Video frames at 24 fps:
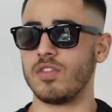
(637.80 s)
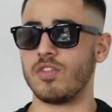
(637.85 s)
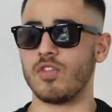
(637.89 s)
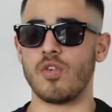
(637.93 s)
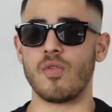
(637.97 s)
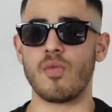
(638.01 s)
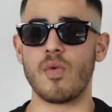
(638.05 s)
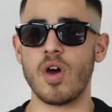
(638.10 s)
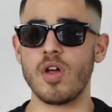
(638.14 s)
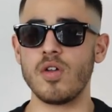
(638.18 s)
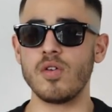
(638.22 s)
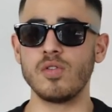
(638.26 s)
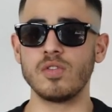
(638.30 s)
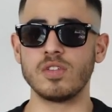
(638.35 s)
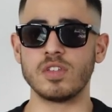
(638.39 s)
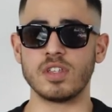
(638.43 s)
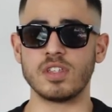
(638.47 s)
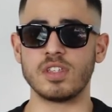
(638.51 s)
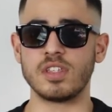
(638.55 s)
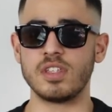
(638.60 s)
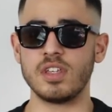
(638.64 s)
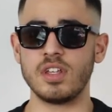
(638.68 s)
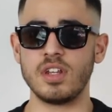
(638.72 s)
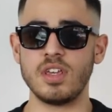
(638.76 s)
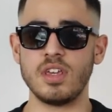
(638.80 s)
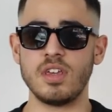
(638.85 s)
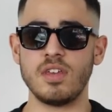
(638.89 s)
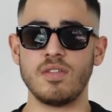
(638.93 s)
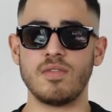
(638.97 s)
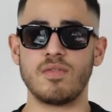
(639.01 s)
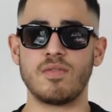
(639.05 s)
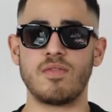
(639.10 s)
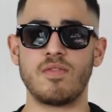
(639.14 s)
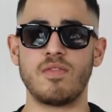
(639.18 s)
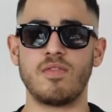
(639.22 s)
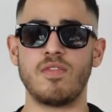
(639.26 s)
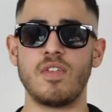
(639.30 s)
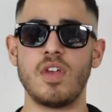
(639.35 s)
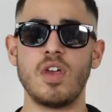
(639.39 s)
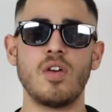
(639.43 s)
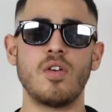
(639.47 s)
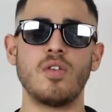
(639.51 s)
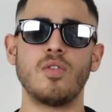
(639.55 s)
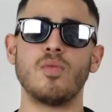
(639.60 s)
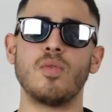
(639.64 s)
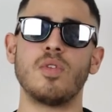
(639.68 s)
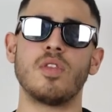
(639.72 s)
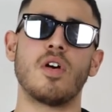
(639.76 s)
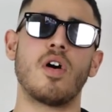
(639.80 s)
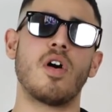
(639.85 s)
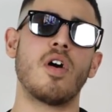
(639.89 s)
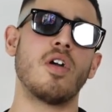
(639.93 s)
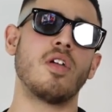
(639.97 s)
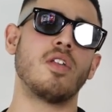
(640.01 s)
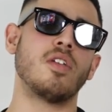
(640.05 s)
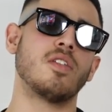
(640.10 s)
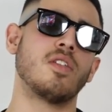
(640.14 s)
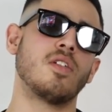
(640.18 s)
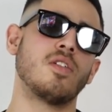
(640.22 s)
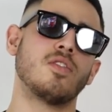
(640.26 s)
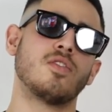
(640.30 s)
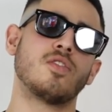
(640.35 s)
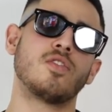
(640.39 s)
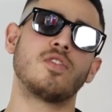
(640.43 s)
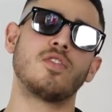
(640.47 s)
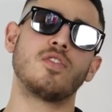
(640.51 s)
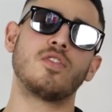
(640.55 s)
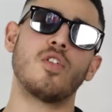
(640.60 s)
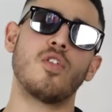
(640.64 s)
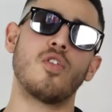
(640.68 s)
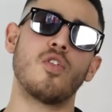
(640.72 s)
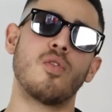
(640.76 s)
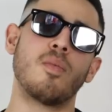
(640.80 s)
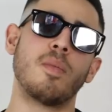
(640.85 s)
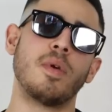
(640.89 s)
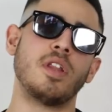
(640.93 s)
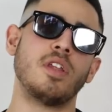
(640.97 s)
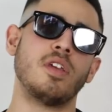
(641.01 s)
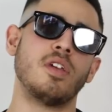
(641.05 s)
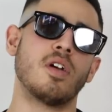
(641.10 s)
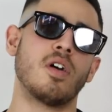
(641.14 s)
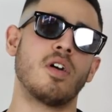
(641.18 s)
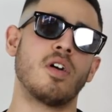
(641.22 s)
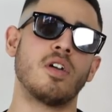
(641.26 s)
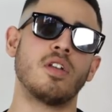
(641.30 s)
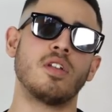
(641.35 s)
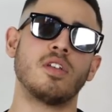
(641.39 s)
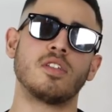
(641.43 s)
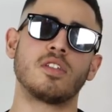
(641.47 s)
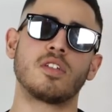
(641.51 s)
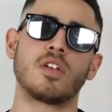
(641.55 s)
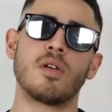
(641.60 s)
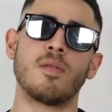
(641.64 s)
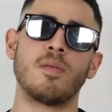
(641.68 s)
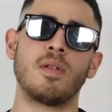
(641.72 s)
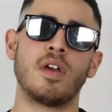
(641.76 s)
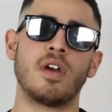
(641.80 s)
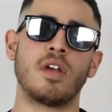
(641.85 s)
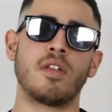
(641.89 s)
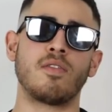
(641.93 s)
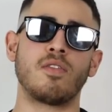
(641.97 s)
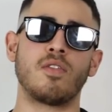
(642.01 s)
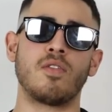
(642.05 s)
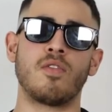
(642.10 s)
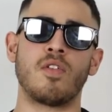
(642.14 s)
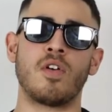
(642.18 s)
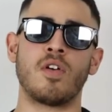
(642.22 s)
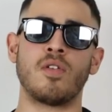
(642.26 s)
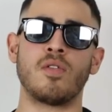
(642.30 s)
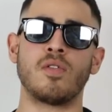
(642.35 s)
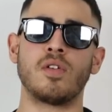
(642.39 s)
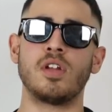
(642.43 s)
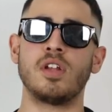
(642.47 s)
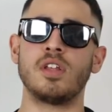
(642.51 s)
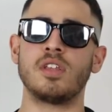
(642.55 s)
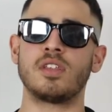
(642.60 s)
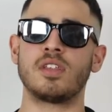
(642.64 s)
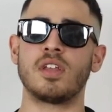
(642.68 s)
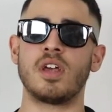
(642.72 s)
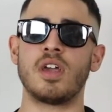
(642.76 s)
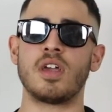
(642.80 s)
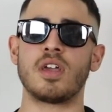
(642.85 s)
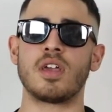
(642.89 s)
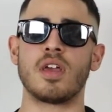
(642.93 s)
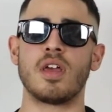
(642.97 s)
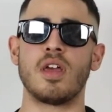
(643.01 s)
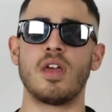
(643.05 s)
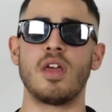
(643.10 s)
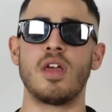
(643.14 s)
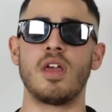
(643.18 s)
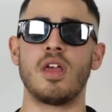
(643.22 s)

Toronto is a city filled with artists. There's so many artists coming out of Toronto, and it's like,